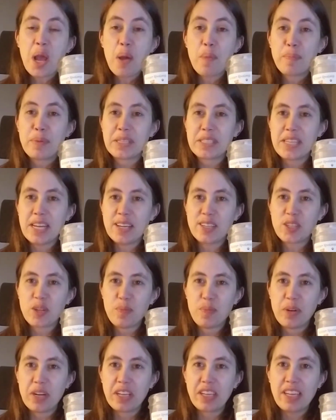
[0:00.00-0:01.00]
pistachio
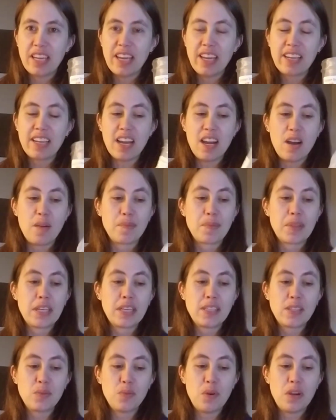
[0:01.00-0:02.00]
pudding cake.
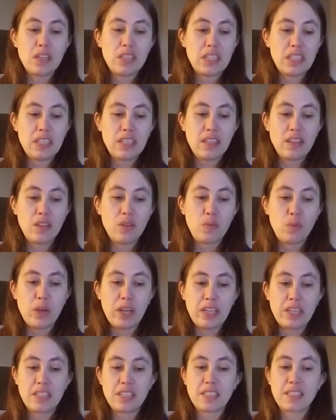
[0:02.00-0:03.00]
This one, the
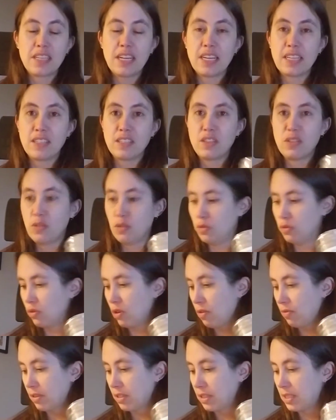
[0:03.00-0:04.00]
wick decided to
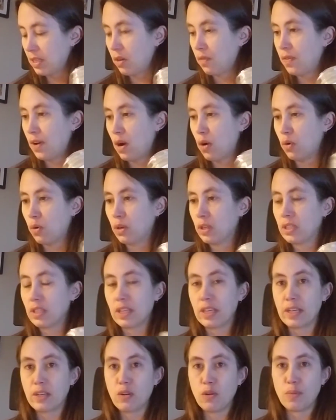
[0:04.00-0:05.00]
drown itself out
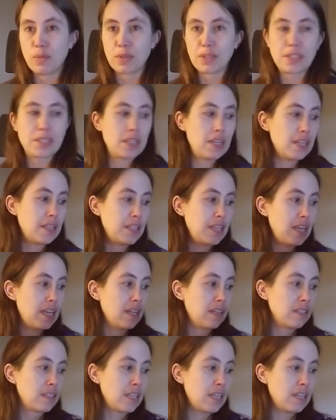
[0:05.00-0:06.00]
almost at the
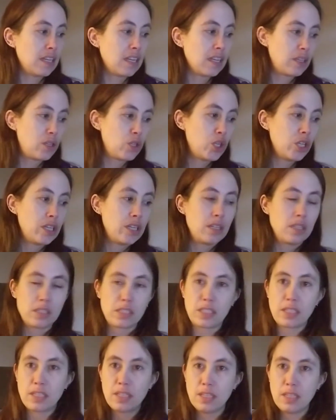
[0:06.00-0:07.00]
end, and I couldn't